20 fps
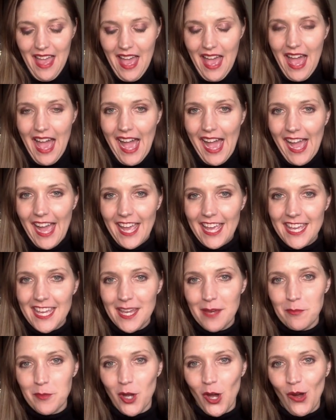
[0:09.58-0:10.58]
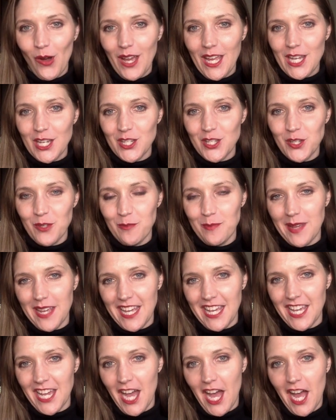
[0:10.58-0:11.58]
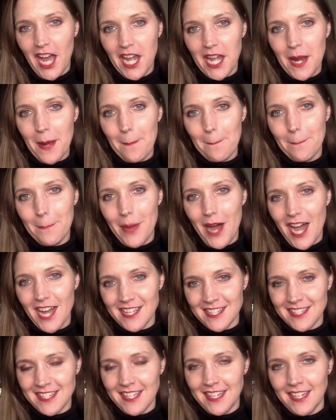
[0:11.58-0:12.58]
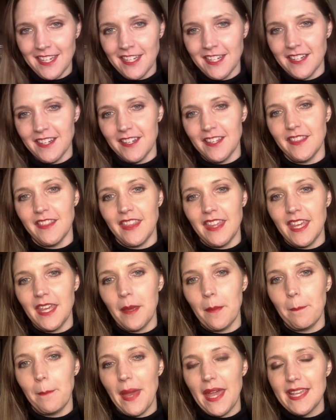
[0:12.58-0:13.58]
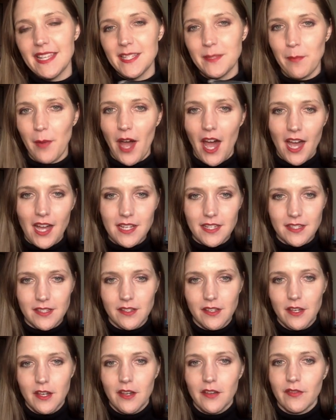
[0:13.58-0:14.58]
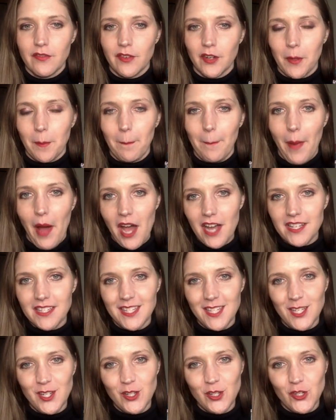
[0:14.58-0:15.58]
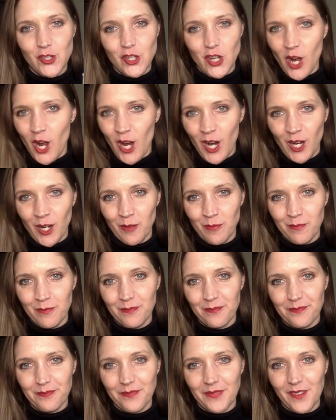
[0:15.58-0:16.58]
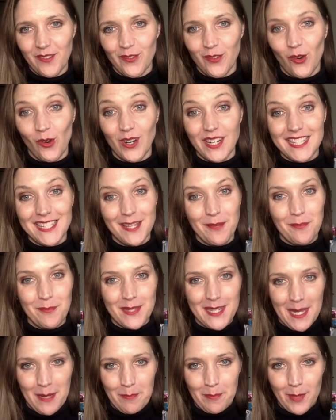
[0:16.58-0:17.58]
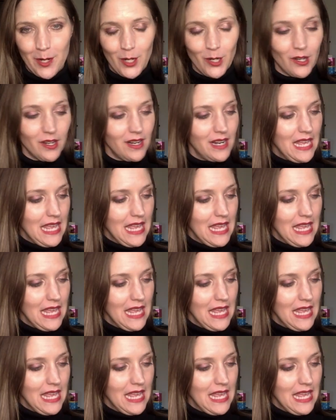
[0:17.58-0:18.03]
I am going to be unboxing the base box for Boxycharm for September.